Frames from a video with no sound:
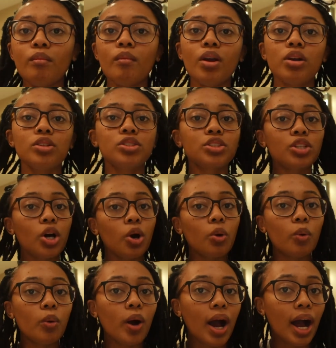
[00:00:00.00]

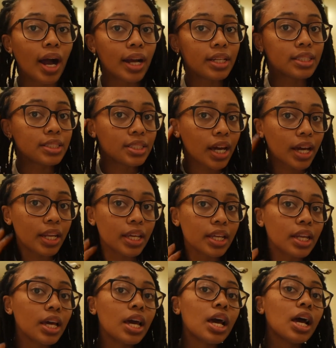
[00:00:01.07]
So I
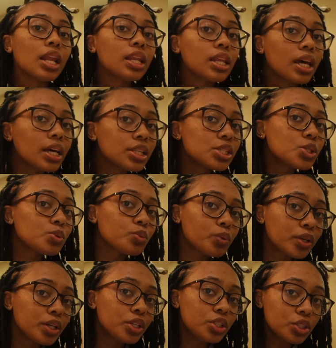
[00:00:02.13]
decided, let's
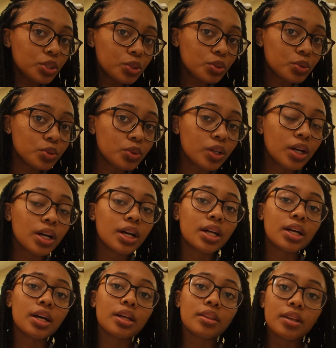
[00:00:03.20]
redo
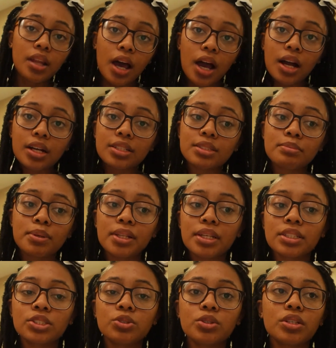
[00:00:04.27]
the locks, but
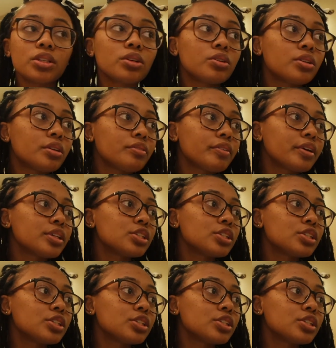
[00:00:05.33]
let's do it a little different.